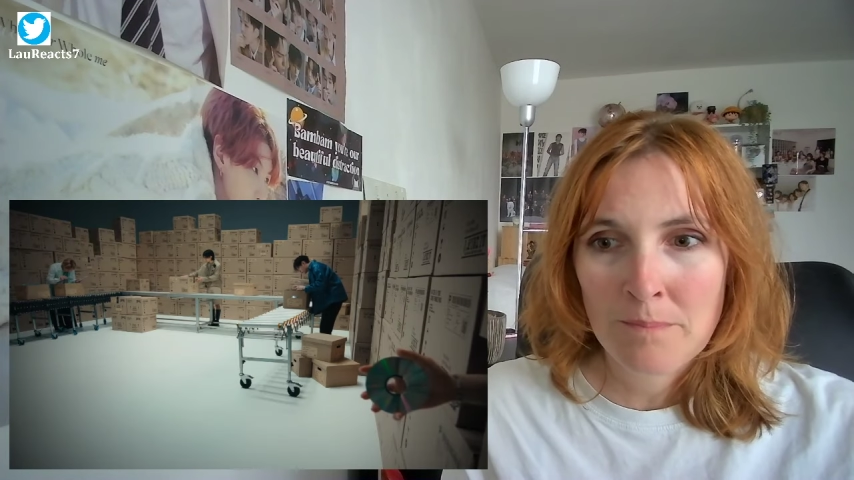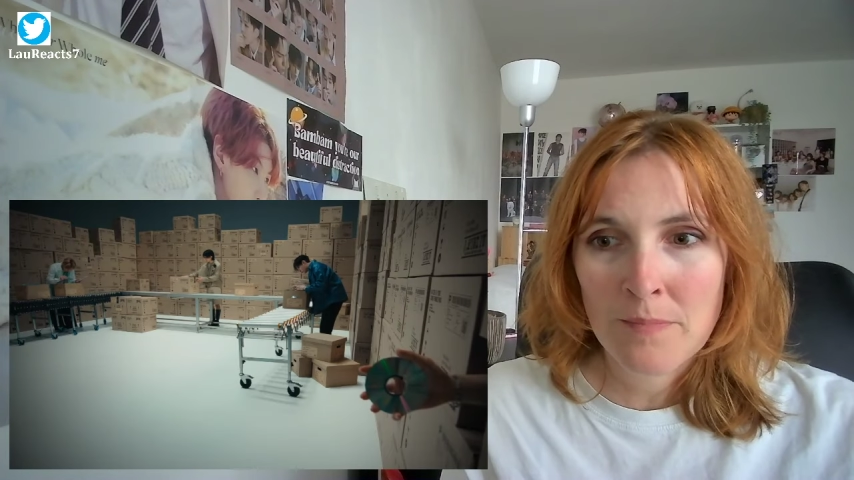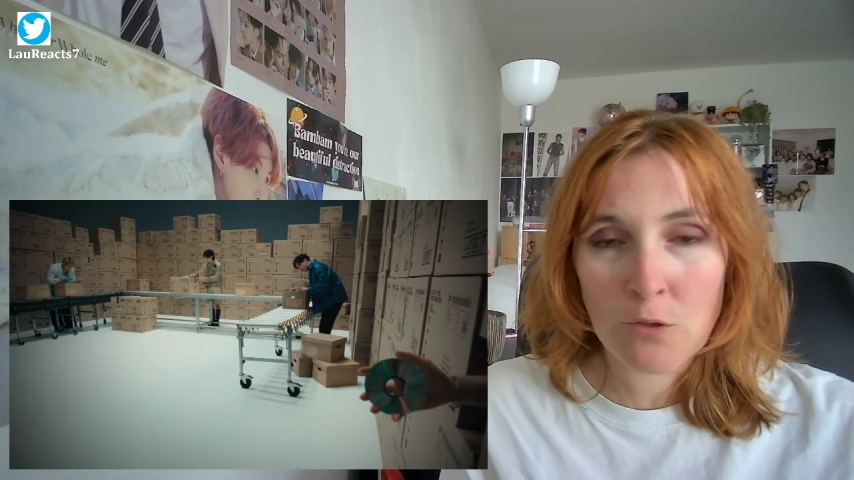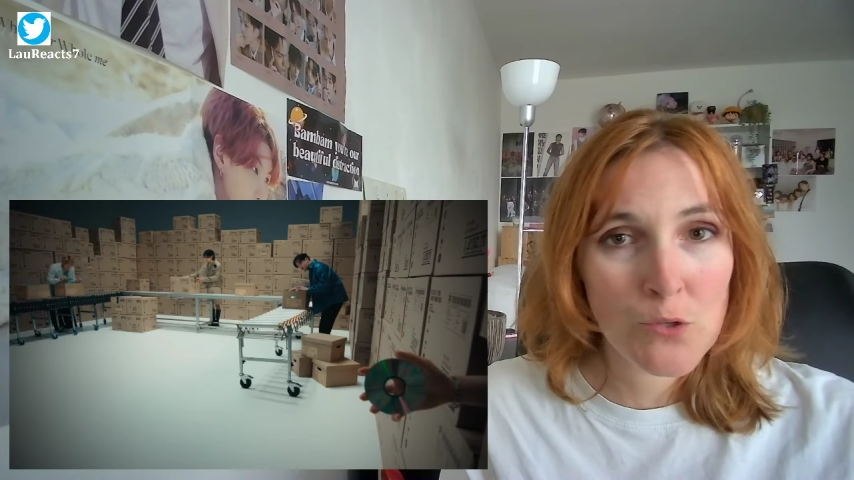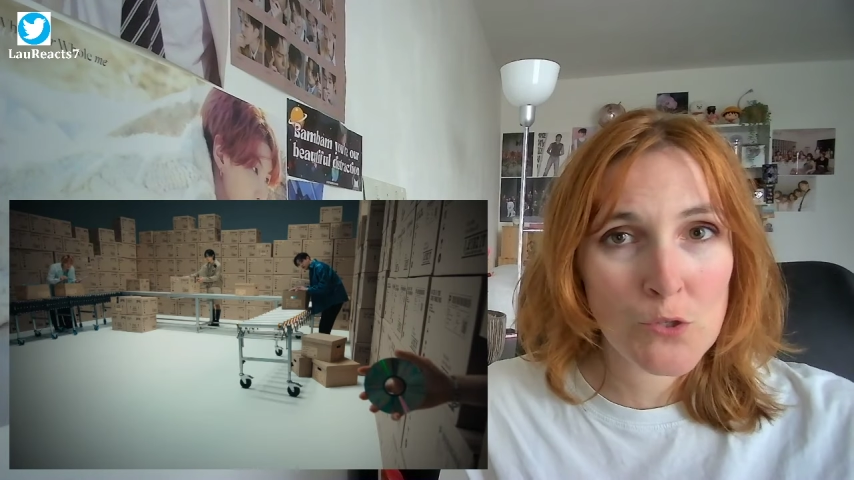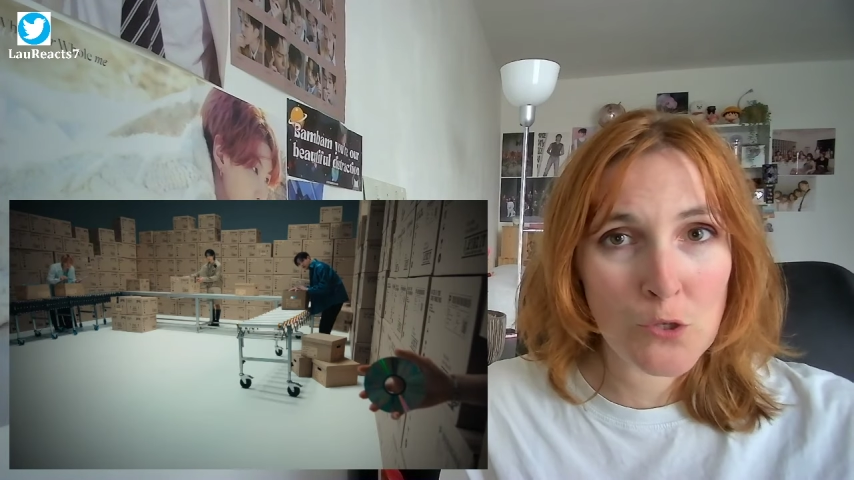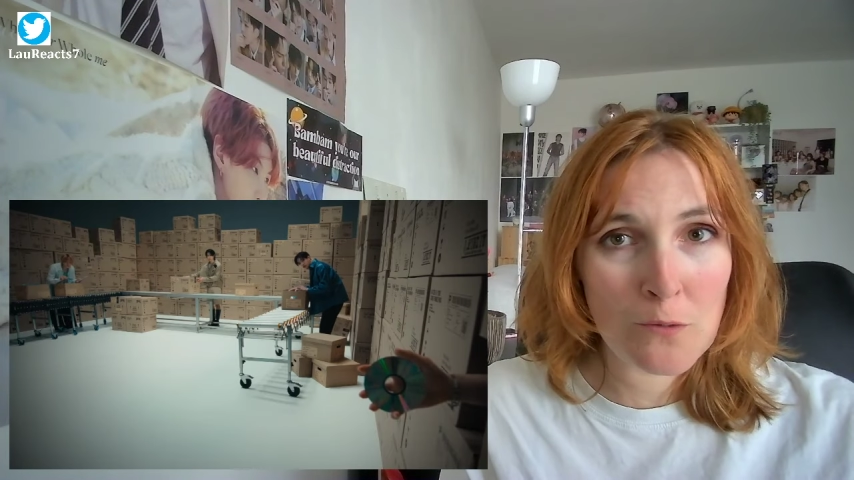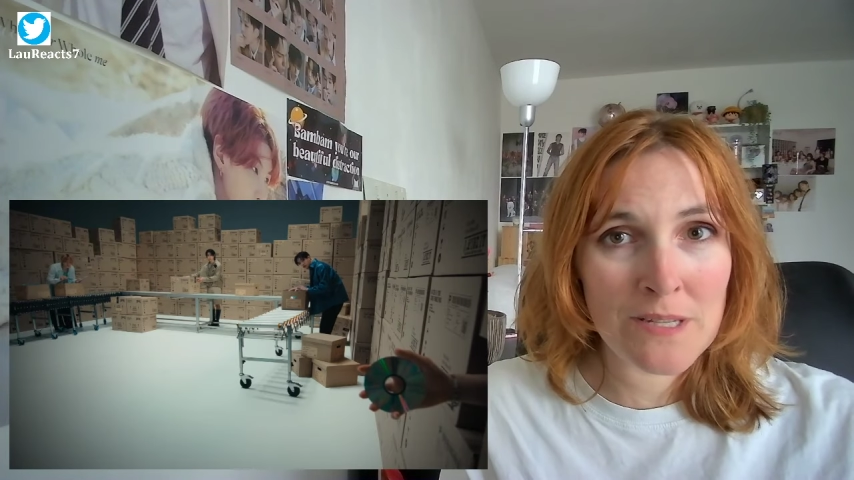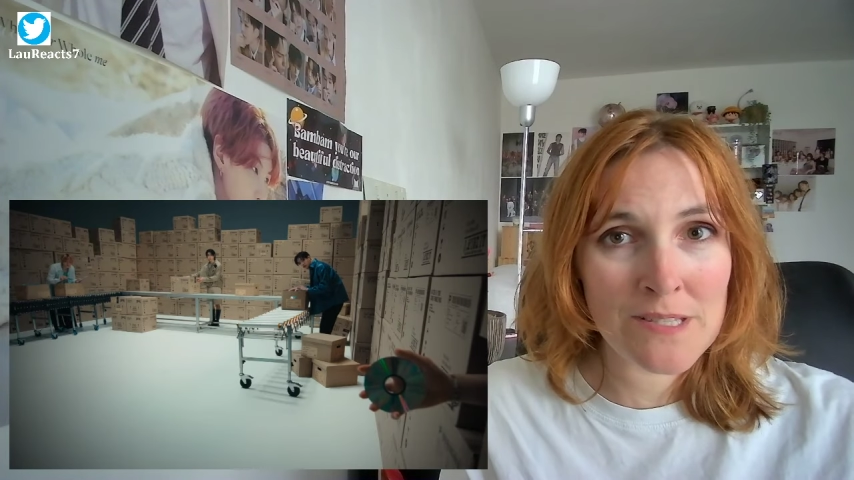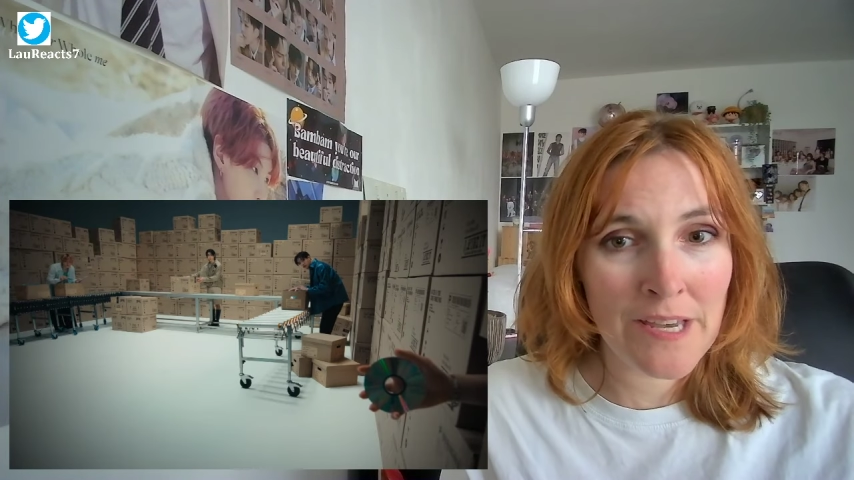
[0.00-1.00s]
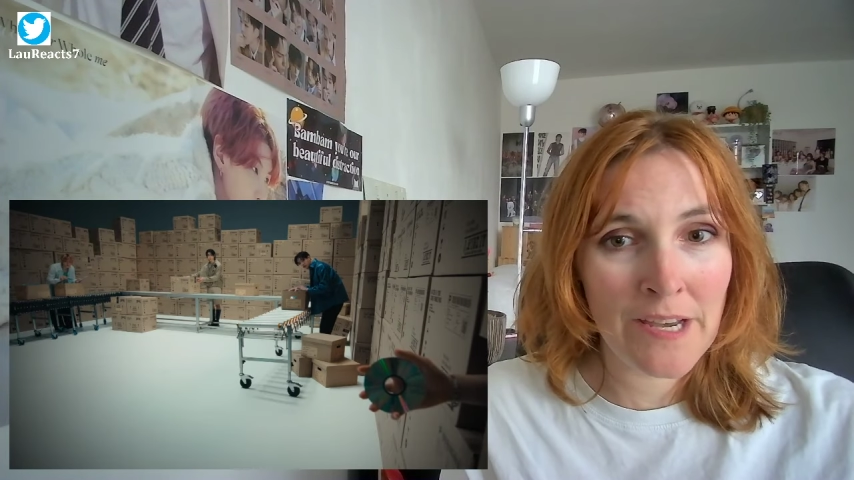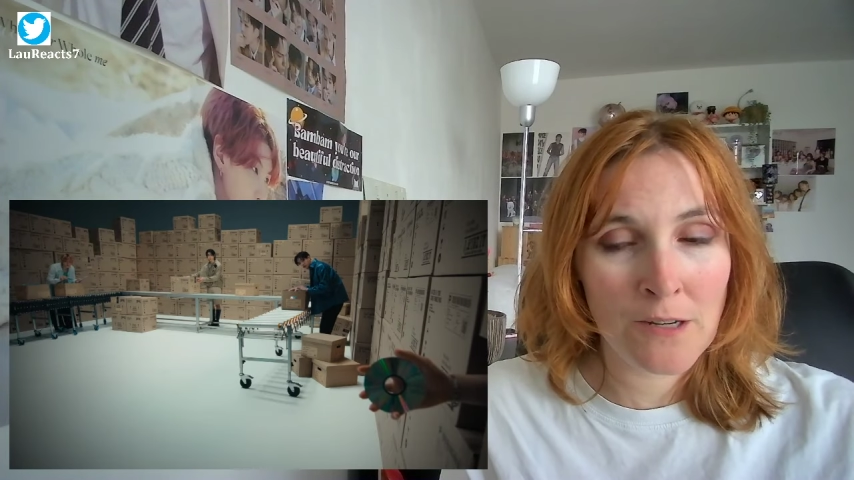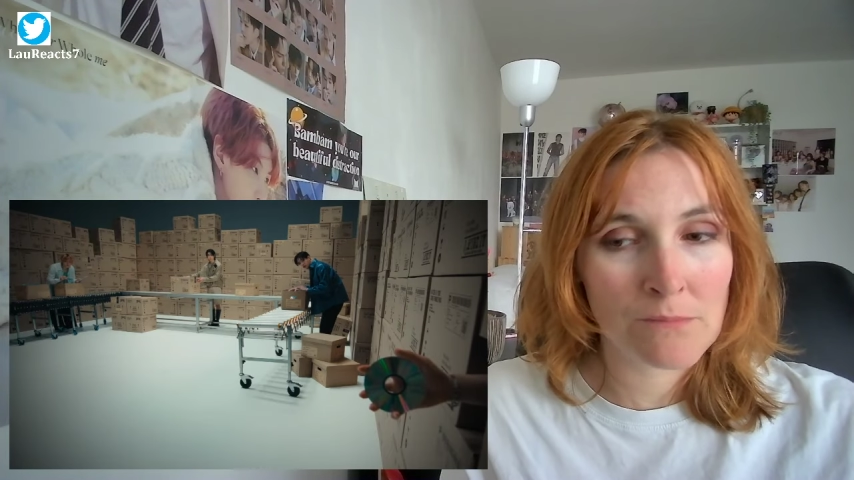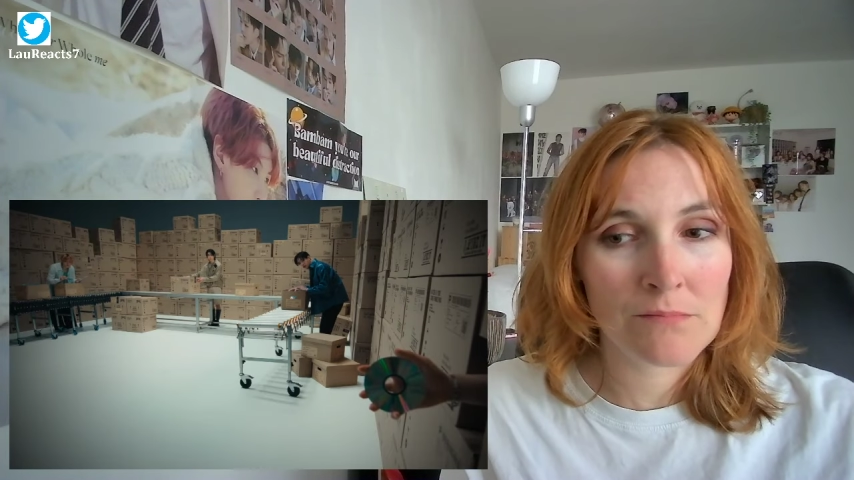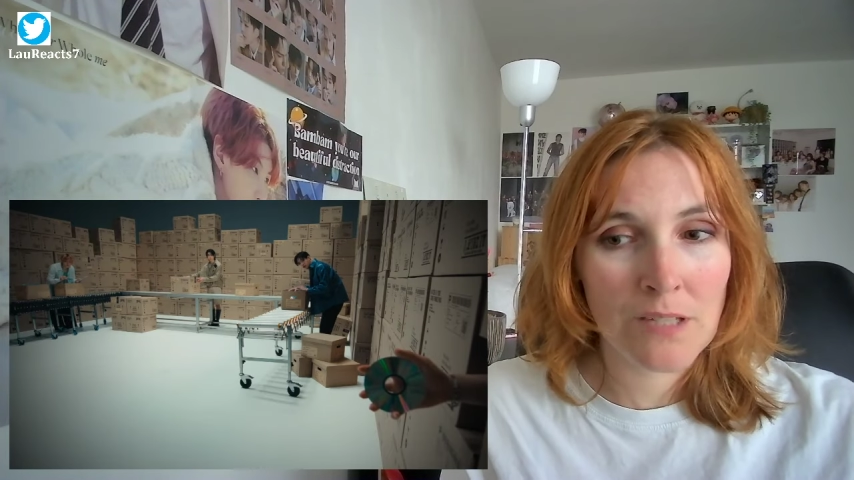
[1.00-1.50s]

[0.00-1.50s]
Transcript: Also, Soomin's hair